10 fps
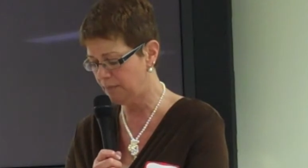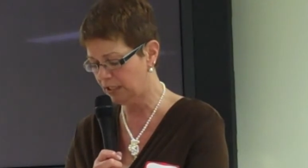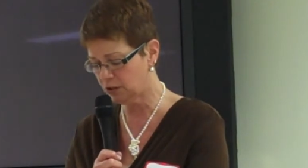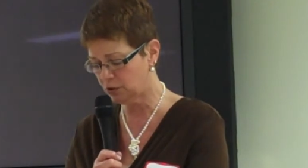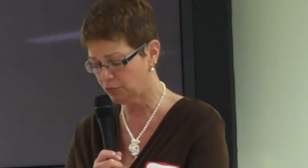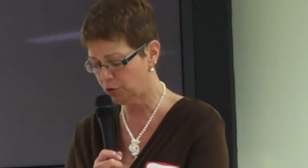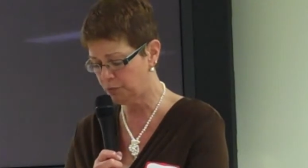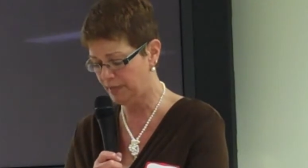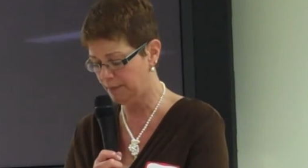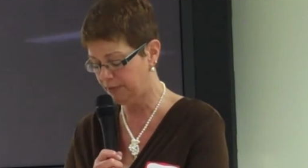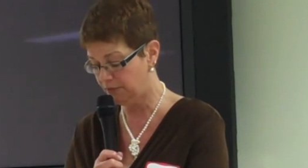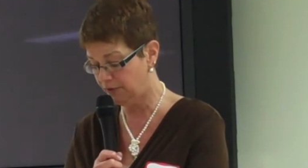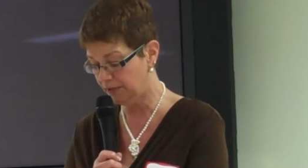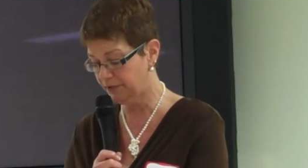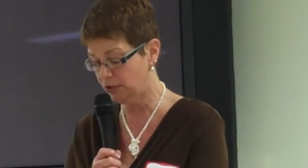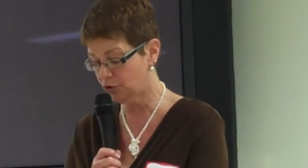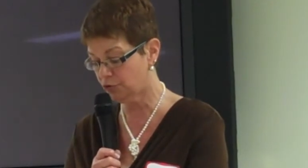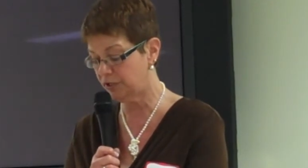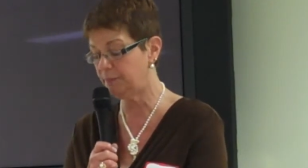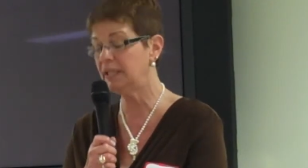and medical roadmap involving the
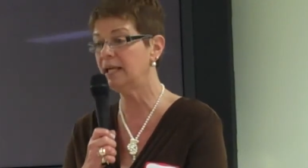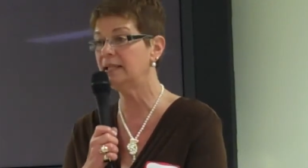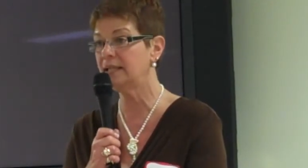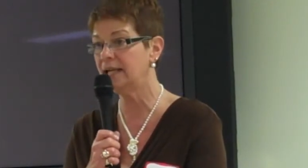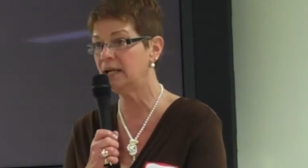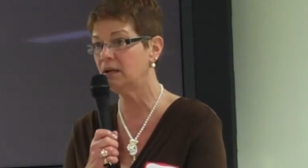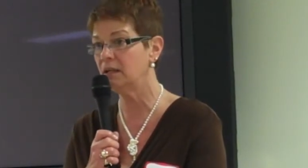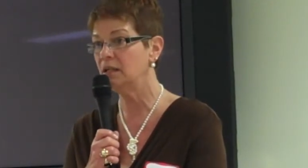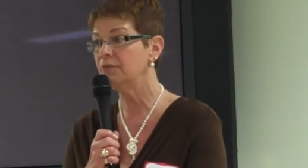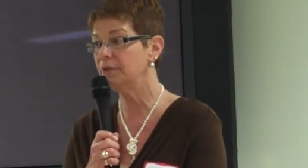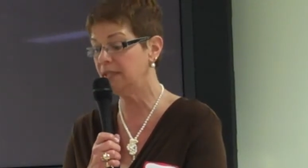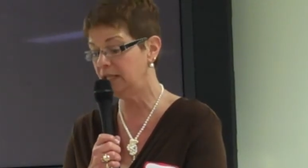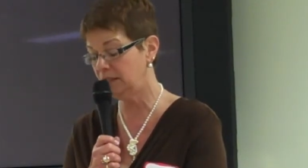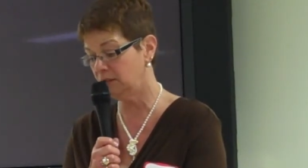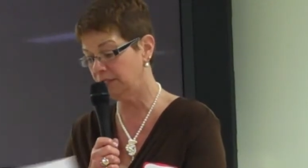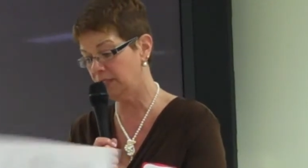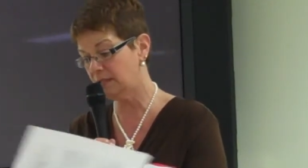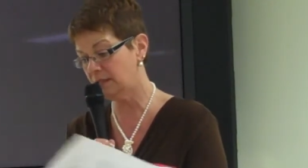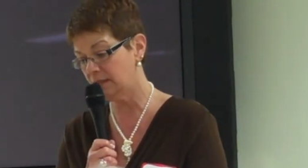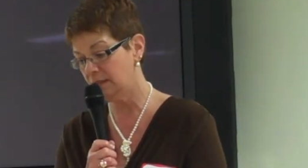treatment and care for their
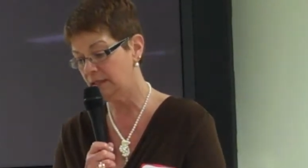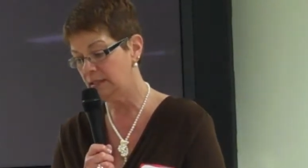illness.